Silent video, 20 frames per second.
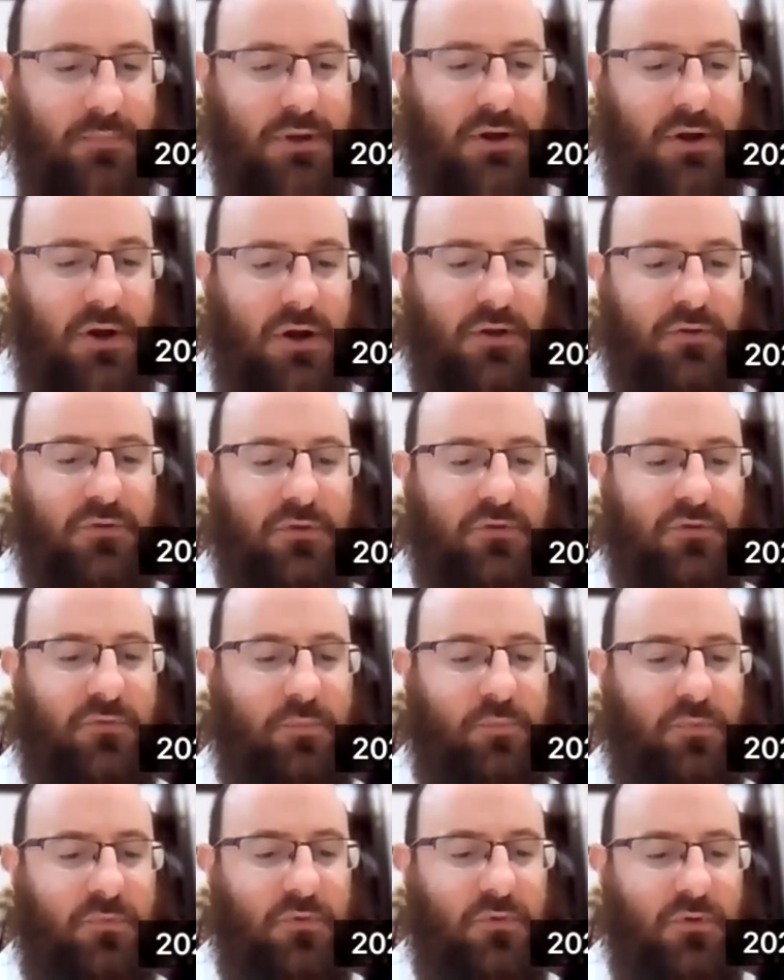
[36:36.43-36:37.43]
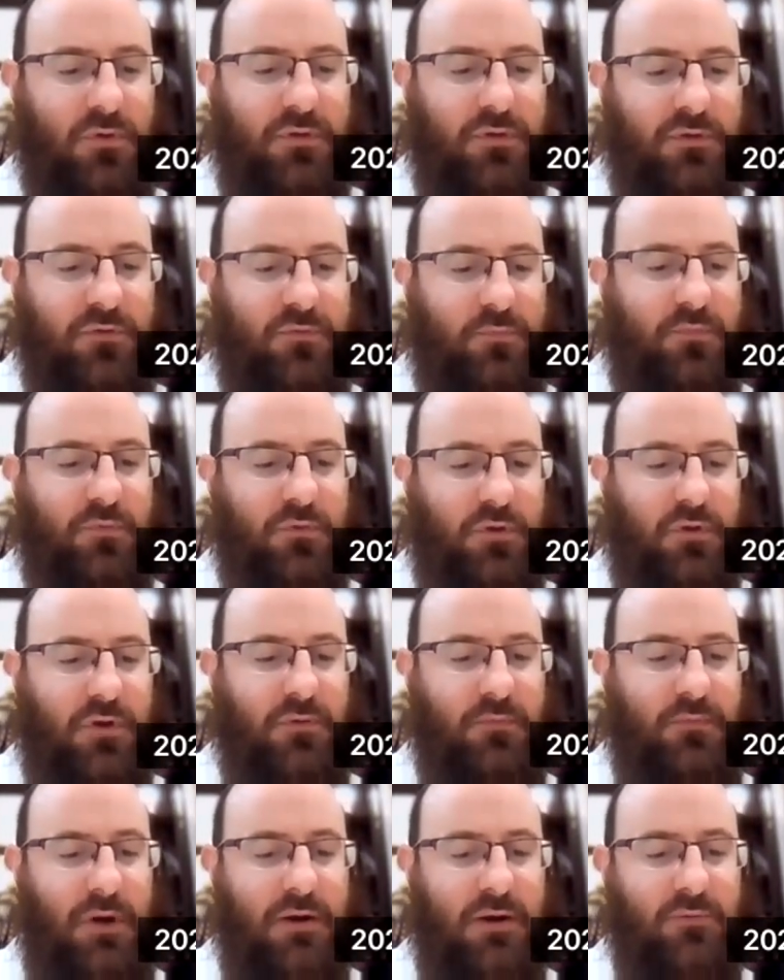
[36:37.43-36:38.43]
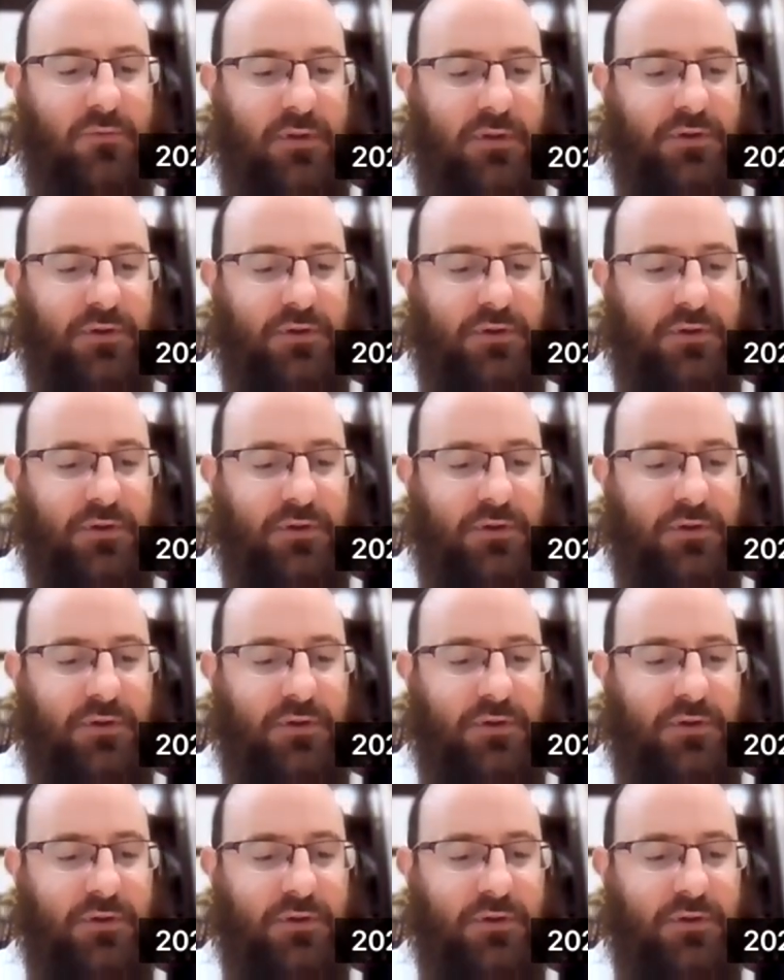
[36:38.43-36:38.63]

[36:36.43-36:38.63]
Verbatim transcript: because this psuk, these psukim are